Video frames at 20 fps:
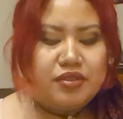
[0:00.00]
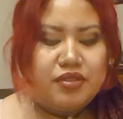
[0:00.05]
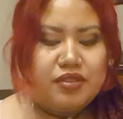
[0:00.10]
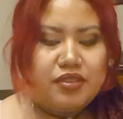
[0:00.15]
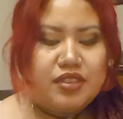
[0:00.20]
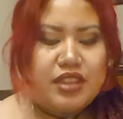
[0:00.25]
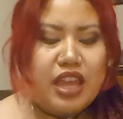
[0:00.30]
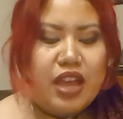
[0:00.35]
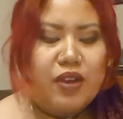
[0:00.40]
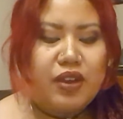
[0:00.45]

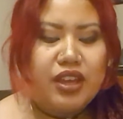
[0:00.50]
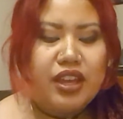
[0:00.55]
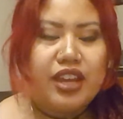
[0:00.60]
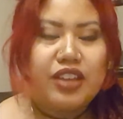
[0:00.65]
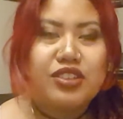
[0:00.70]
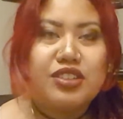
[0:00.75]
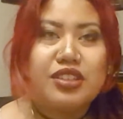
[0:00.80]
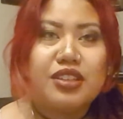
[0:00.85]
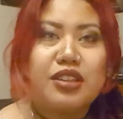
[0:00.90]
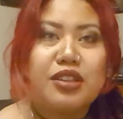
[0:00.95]
now I
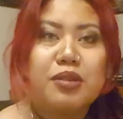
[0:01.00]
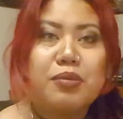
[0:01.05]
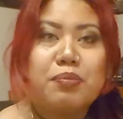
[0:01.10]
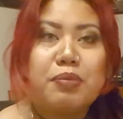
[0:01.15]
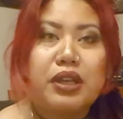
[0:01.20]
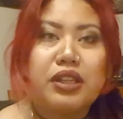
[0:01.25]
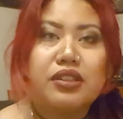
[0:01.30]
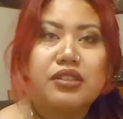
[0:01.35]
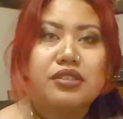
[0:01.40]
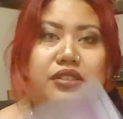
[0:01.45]
had to
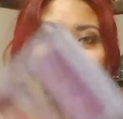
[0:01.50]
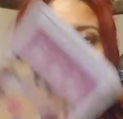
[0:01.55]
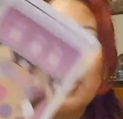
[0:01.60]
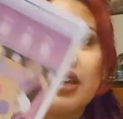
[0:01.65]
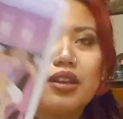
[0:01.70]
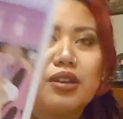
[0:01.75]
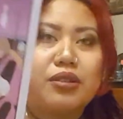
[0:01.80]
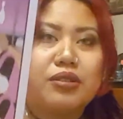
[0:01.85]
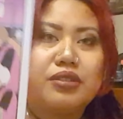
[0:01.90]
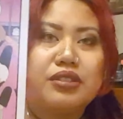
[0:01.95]
buckle
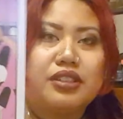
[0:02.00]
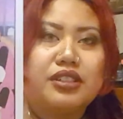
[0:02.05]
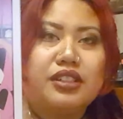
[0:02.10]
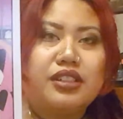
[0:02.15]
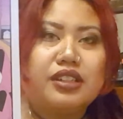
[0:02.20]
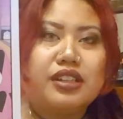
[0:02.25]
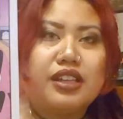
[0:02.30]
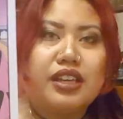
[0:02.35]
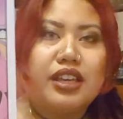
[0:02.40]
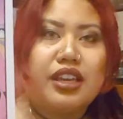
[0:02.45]
down,
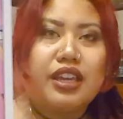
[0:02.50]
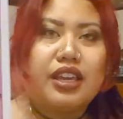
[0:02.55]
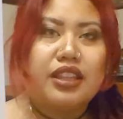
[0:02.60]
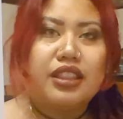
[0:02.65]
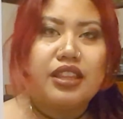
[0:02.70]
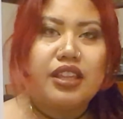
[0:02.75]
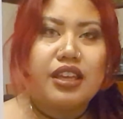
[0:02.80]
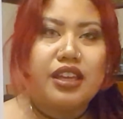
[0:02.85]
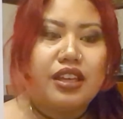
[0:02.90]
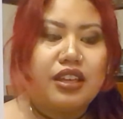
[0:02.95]
and
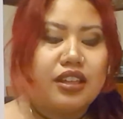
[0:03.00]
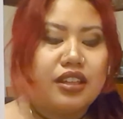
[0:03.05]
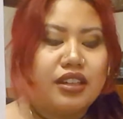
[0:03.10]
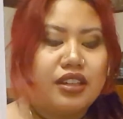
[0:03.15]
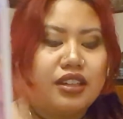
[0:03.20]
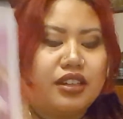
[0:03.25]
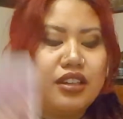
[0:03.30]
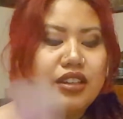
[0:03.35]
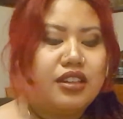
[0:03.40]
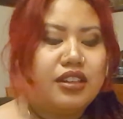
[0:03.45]

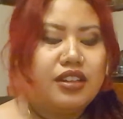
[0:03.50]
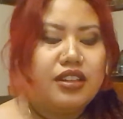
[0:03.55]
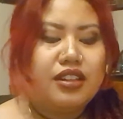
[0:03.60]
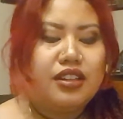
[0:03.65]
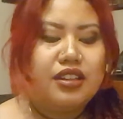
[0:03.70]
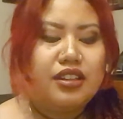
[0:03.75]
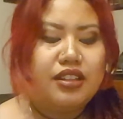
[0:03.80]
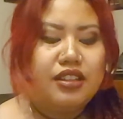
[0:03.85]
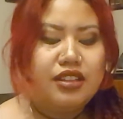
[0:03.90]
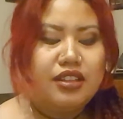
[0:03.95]
then
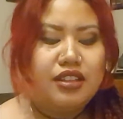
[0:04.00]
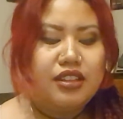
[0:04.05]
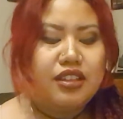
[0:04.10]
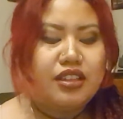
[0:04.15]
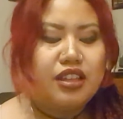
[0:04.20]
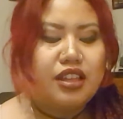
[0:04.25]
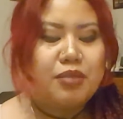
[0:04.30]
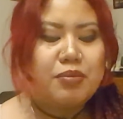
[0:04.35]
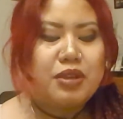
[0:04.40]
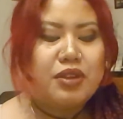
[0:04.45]

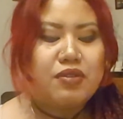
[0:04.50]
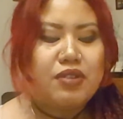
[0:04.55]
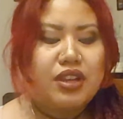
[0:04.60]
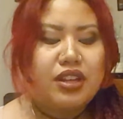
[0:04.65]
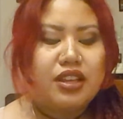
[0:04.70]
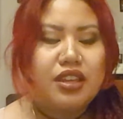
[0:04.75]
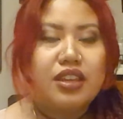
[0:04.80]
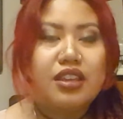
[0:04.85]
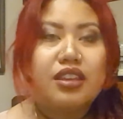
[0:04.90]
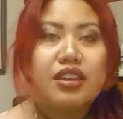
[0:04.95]
I'll be
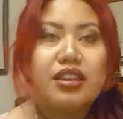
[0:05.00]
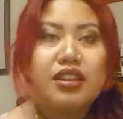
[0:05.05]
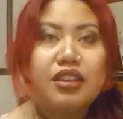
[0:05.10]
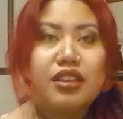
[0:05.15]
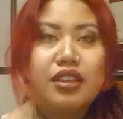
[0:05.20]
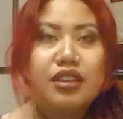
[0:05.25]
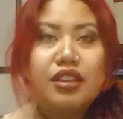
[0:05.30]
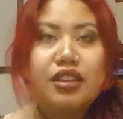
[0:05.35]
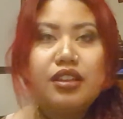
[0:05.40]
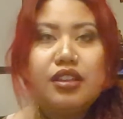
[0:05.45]
ready
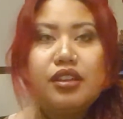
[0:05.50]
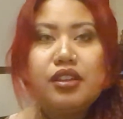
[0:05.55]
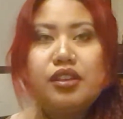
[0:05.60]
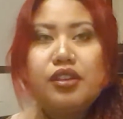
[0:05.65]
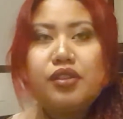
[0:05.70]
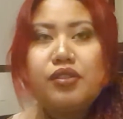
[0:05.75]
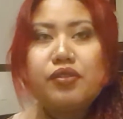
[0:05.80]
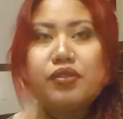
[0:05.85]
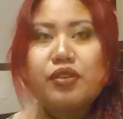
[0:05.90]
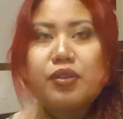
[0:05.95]

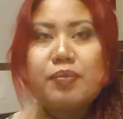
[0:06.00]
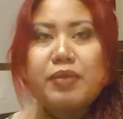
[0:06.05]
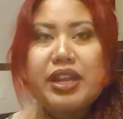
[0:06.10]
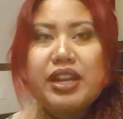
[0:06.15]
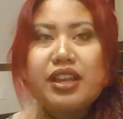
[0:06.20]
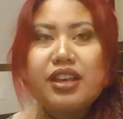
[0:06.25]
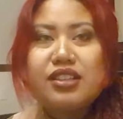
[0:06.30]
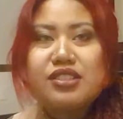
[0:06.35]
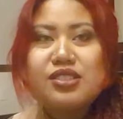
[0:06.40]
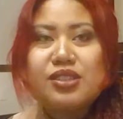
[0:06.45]
for my next